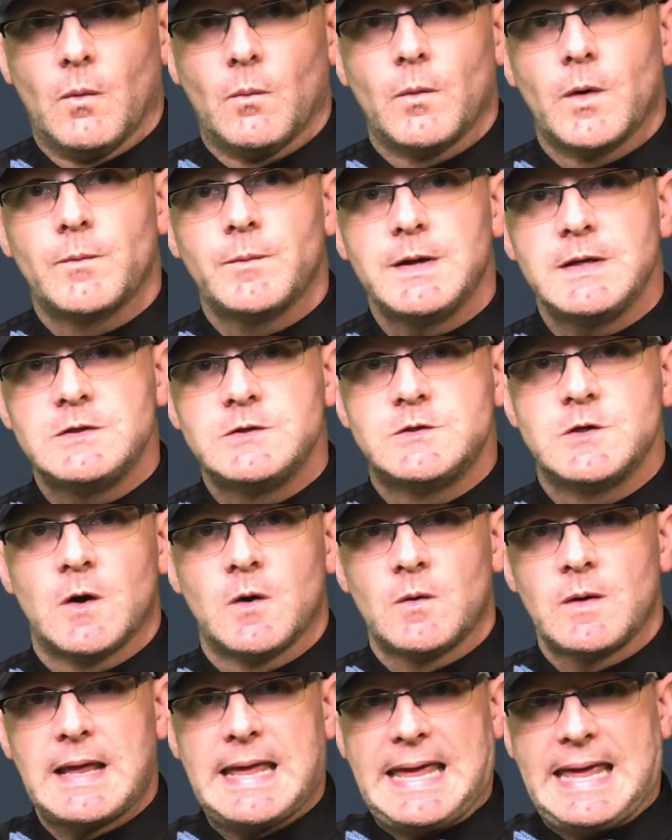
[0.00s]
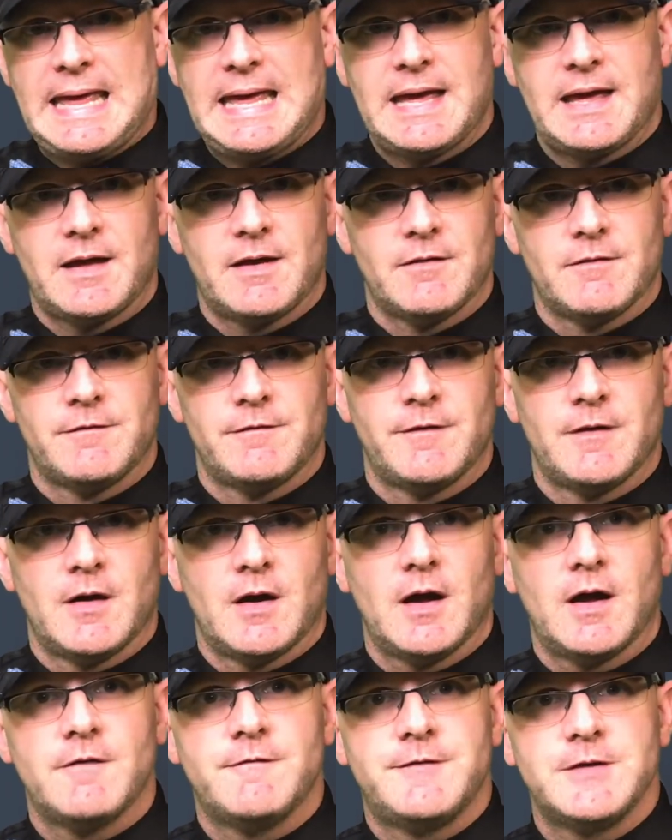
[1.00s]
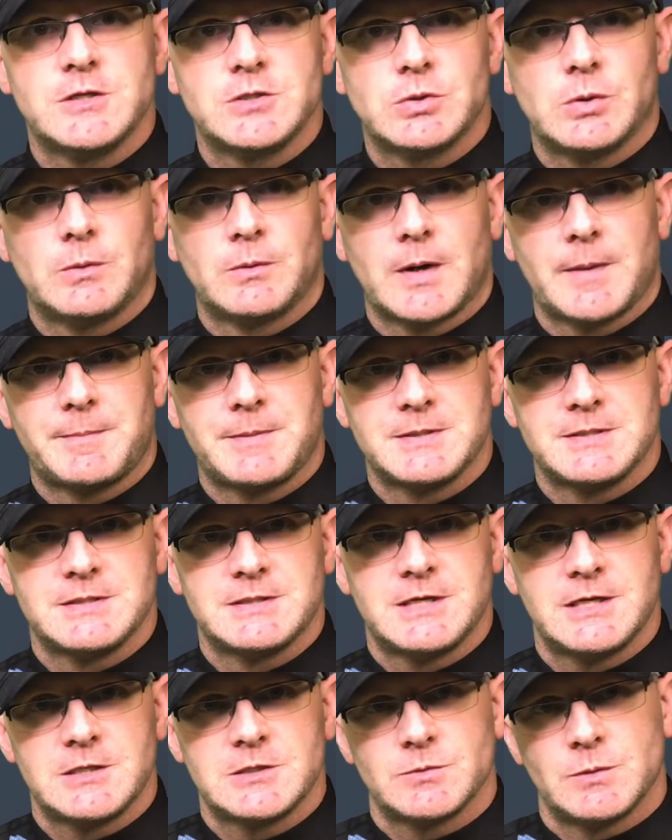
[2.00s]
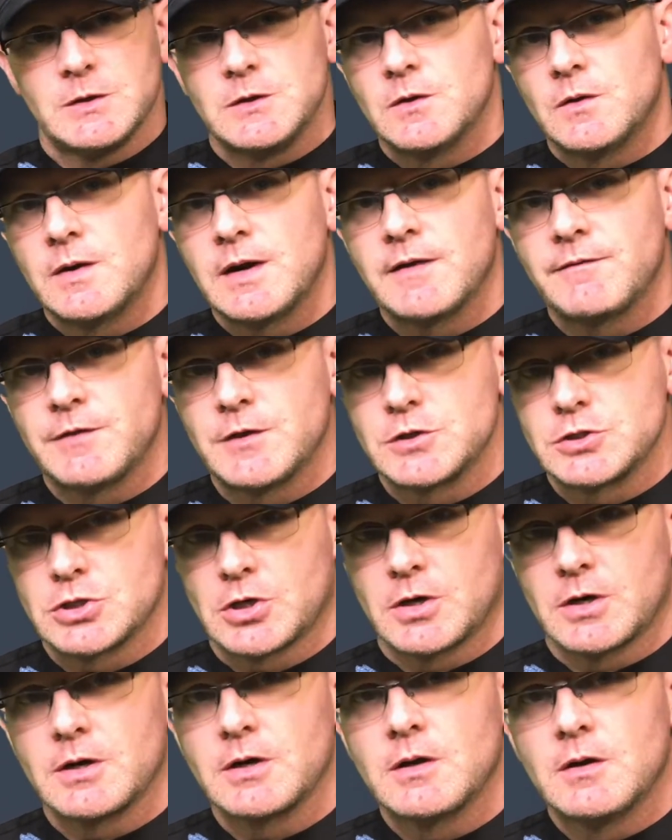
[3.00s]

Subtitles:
when we don't have a visual representation. We don't have the chart.